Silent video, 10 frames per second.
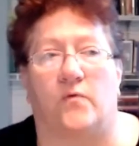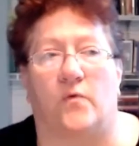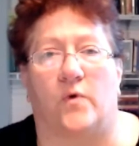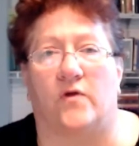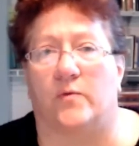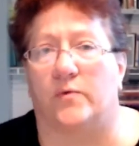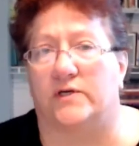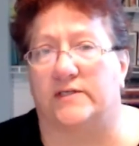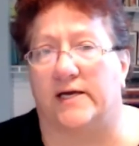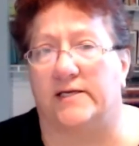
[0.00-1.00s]
for one of the
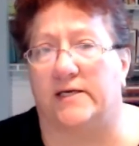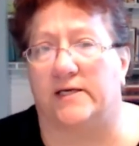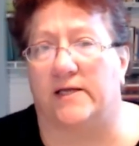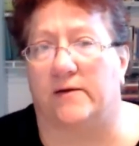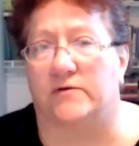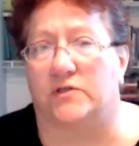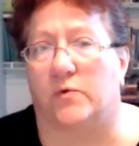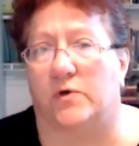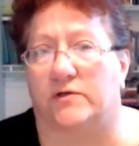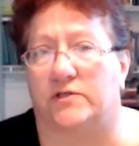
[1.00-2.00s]
books I did, I think it was the
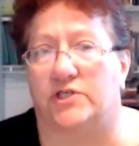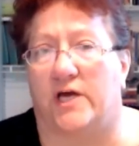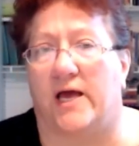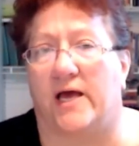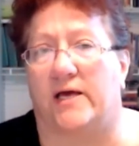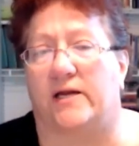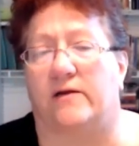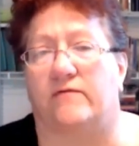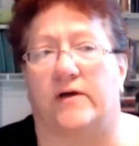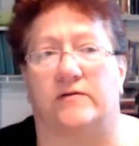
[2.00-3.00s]
one on Chad. I
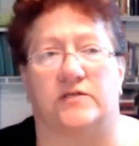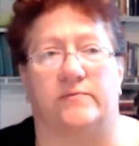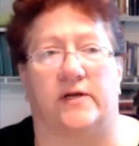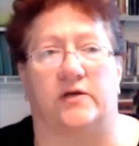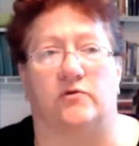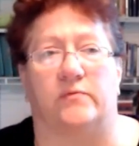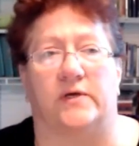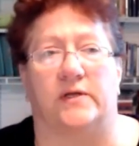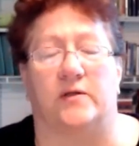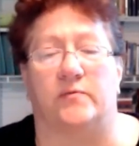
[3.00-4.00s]
found somebody who'd
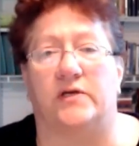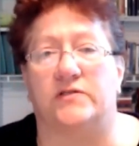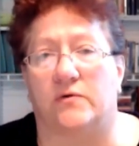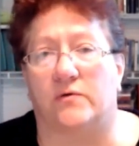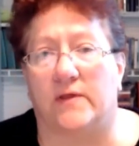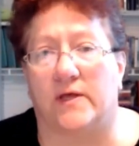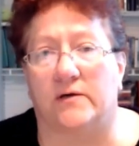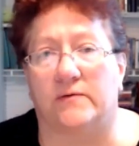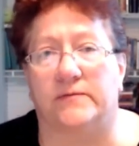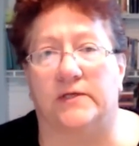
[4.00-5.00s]
been in the Peace Corps there,